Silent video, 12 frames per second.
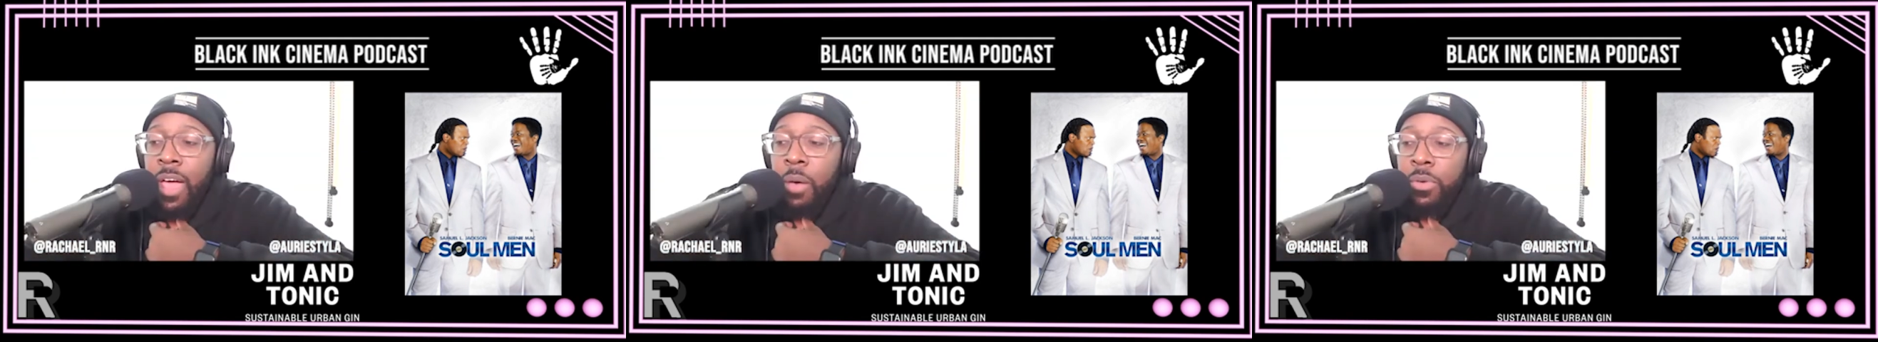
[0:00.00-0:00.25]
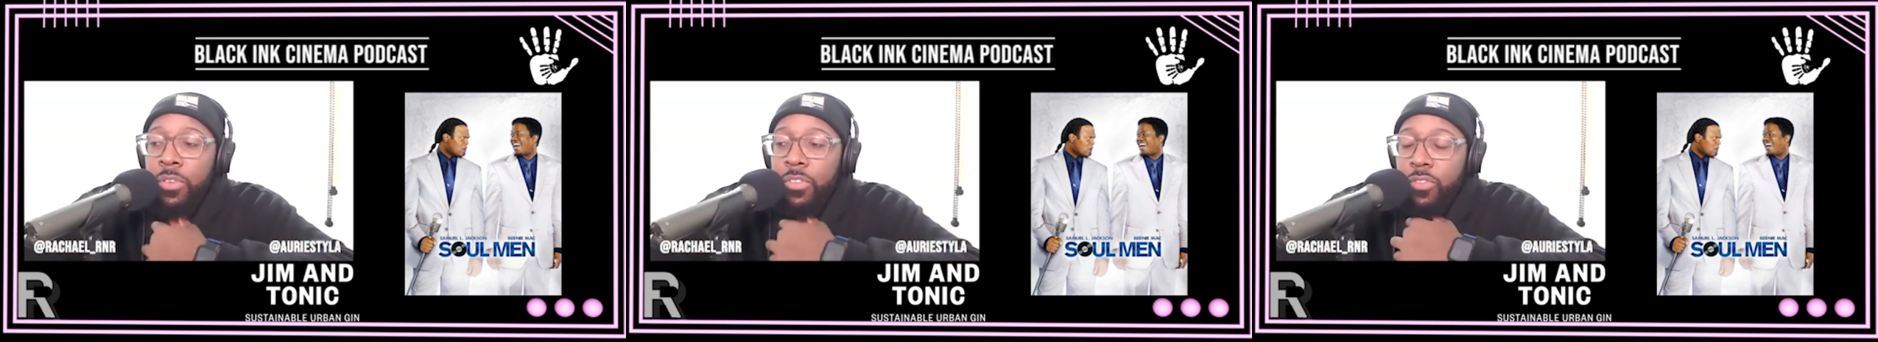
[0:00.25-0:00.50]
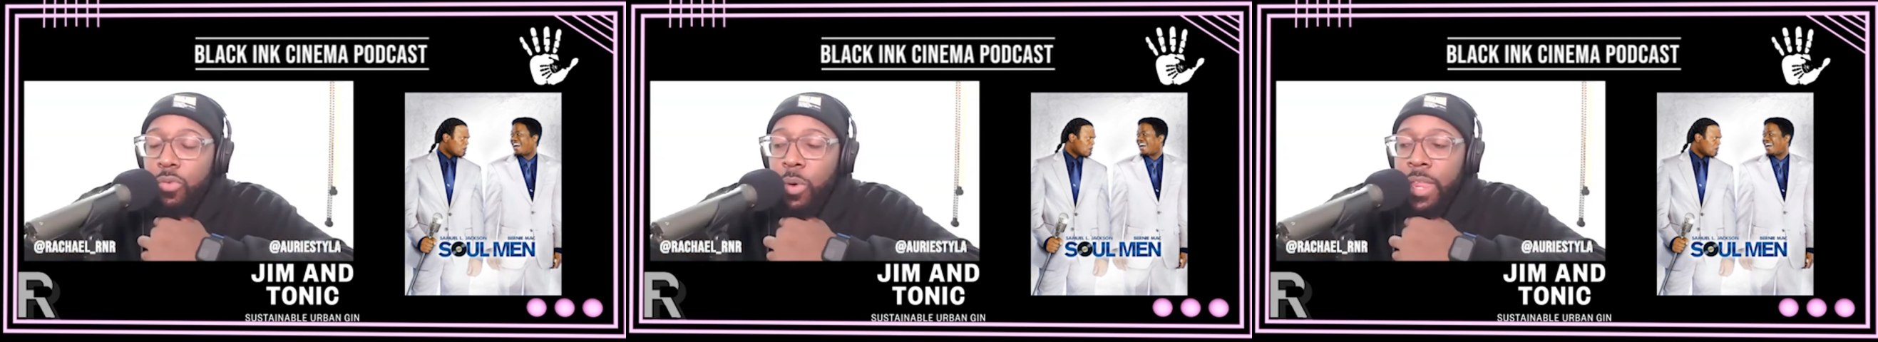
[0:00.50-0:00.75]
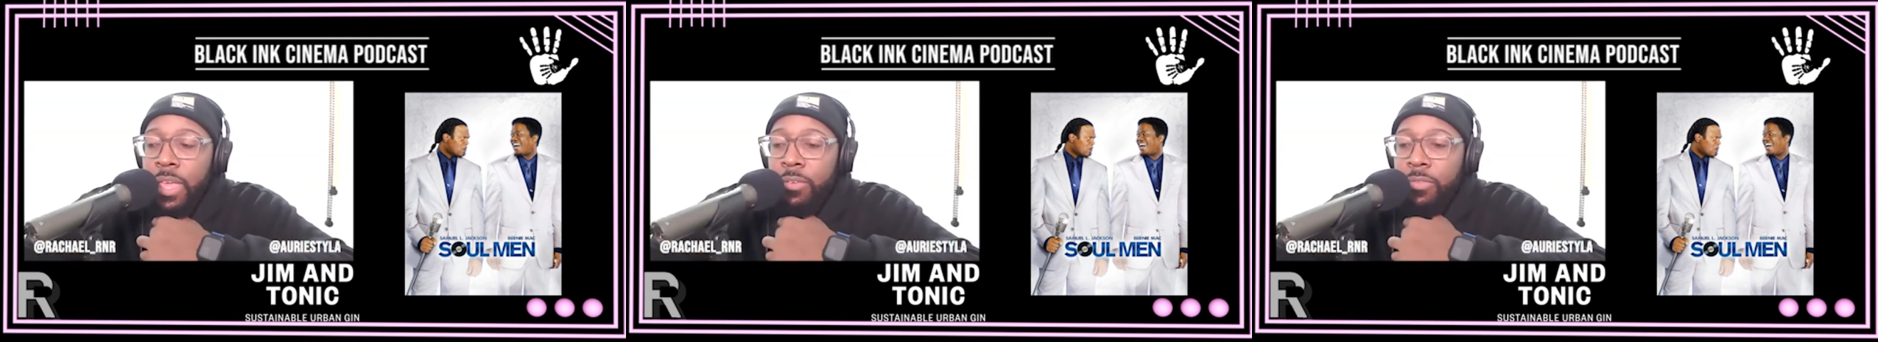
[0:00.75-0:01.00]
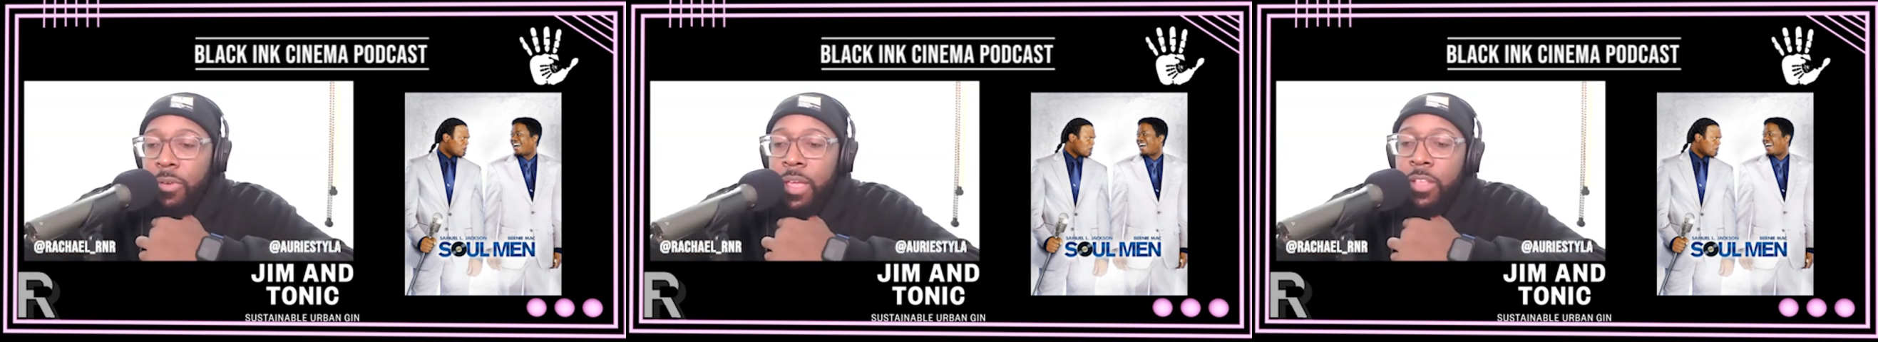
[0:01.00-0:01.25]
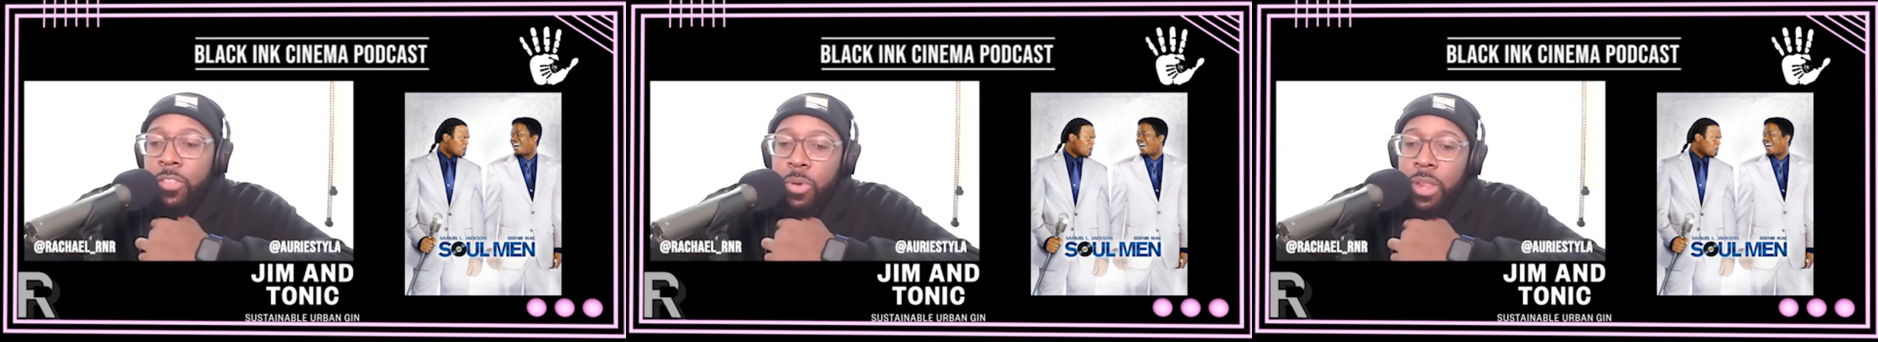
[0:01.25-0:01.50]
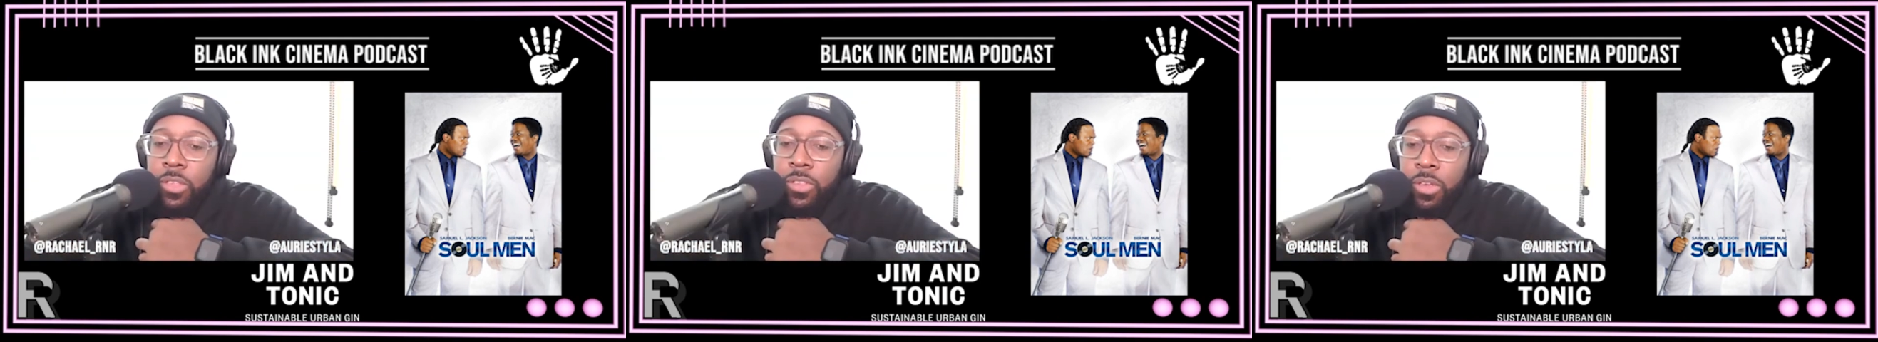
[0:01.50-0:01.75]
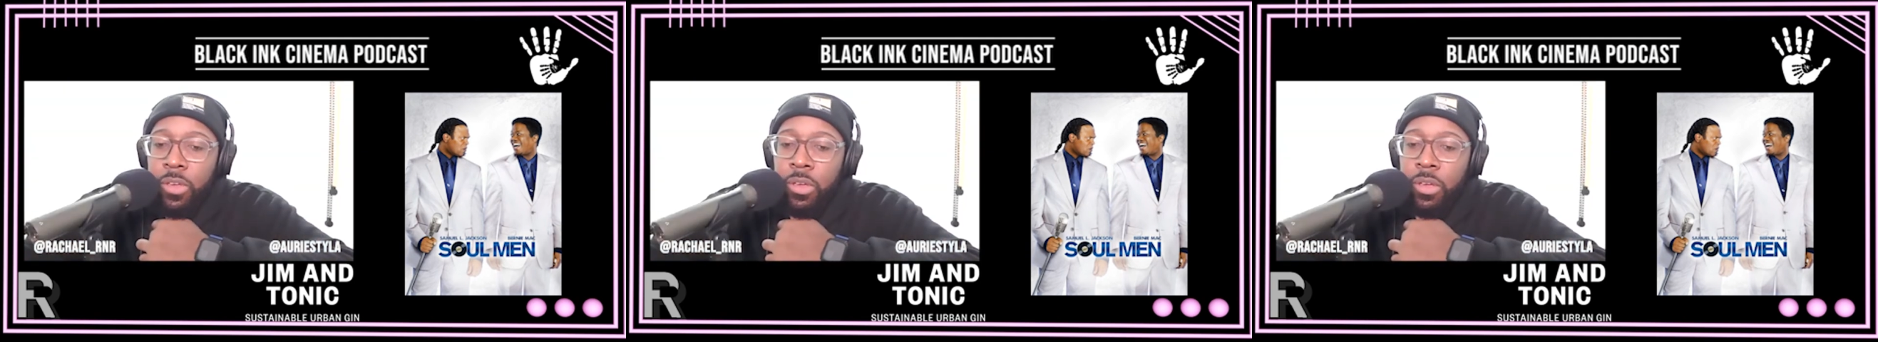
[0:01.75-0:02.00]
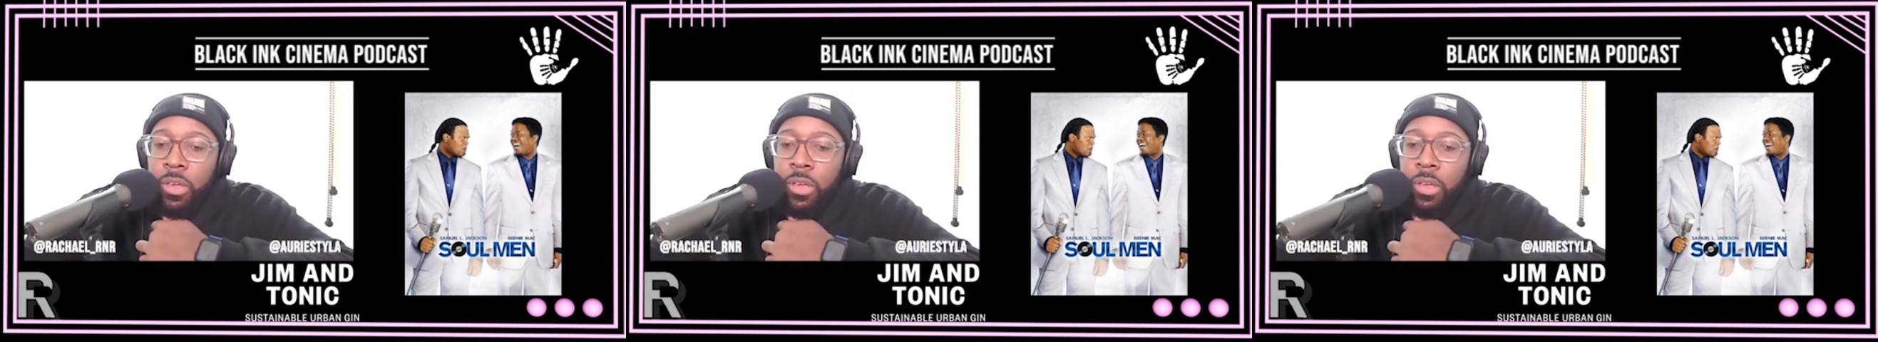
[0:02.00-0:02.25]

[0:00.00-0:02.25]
So I was 23, 22